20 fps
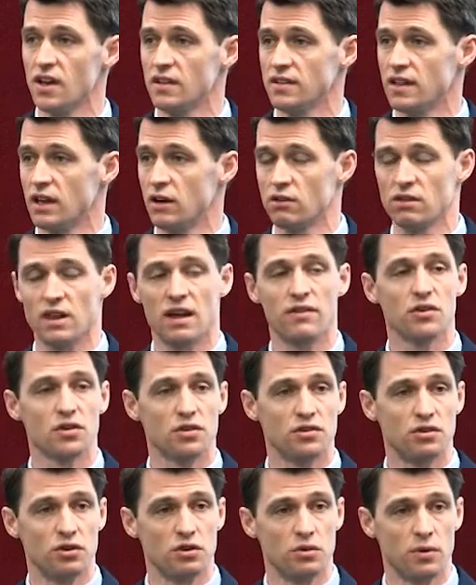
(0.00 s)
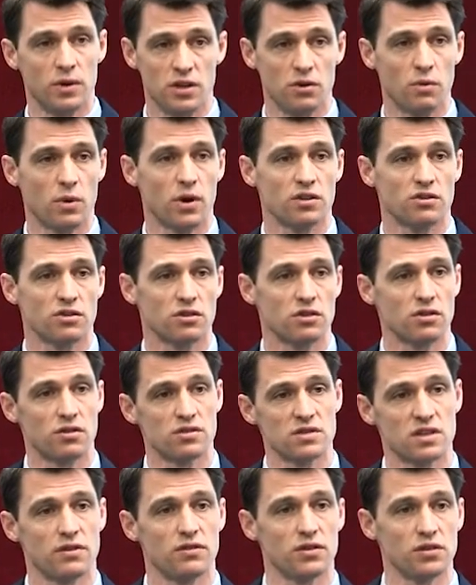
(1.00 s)
that are level 2 and you want to turn
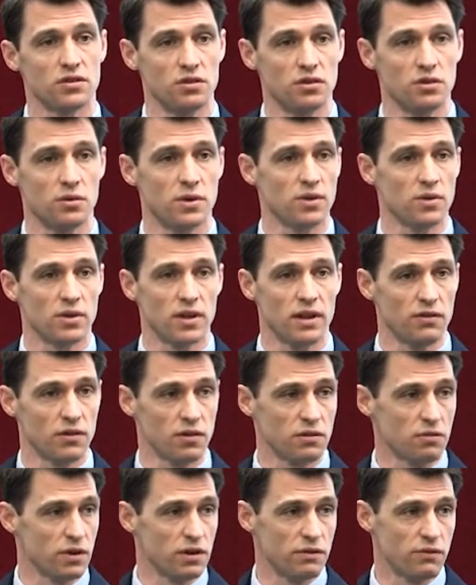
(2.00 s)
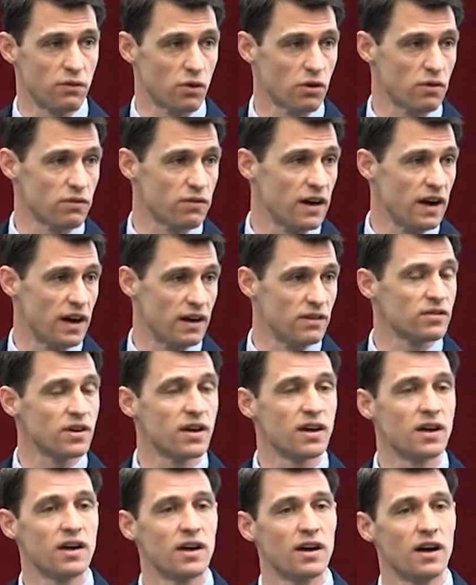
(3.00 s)
those level 2 into a level 3, 4, or 5,
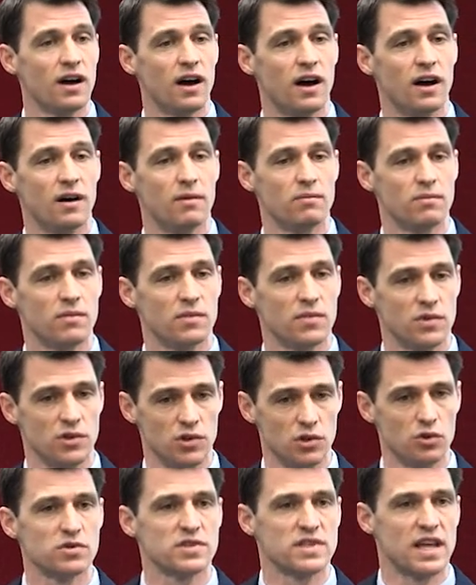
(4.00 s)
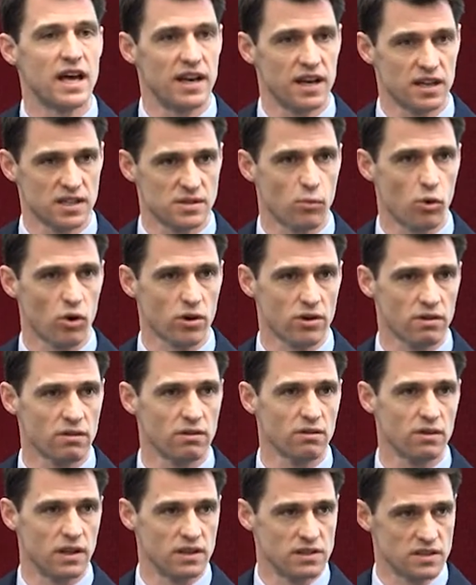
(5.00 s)
use that export
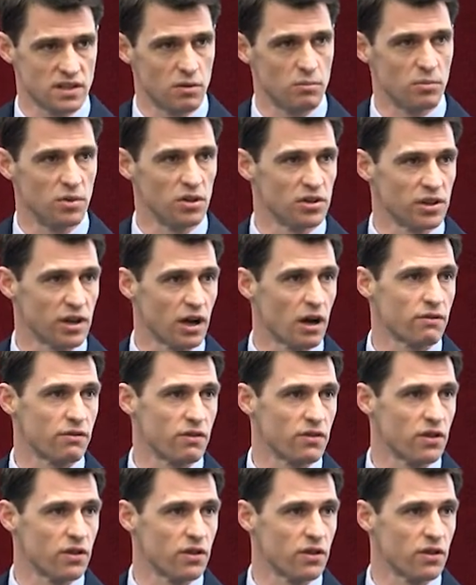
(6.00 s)
and start building off of